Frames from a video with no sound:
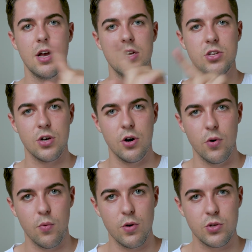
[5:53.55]
so
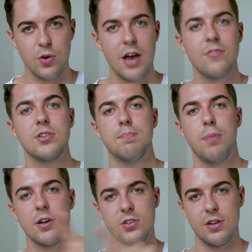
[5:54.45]
what you have is a
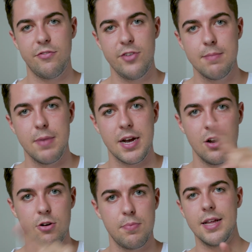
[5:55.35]
positive feedback loop